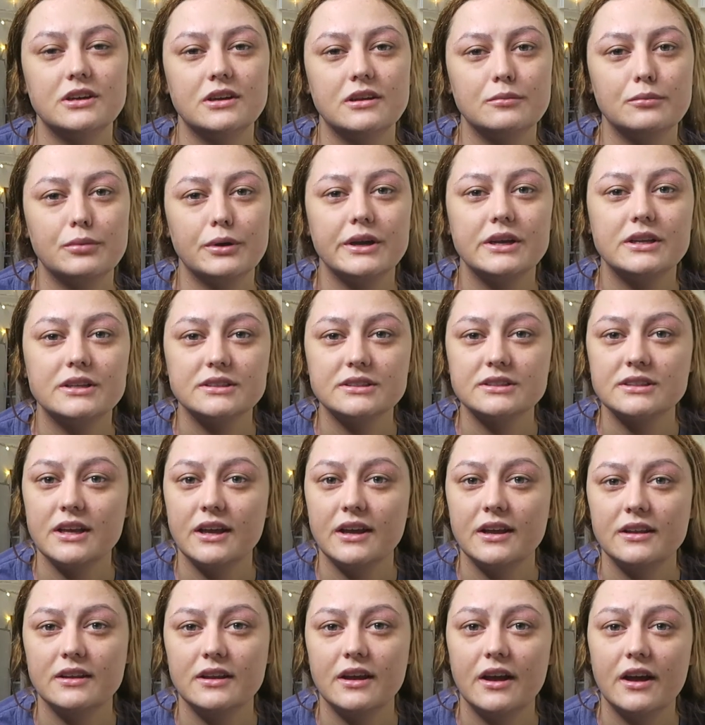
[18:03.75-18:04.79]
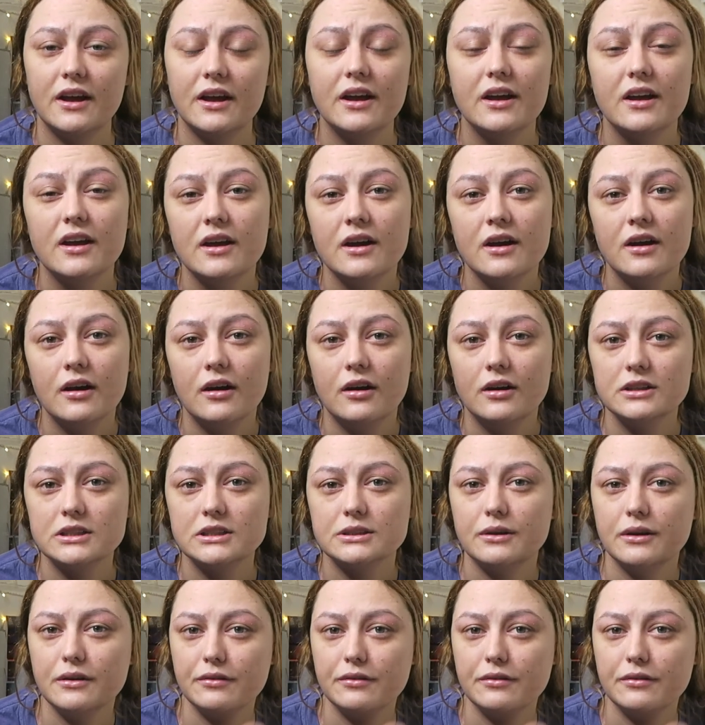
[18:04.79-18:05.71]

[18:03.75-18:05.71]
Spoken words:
it and break the skin, yeah. Also,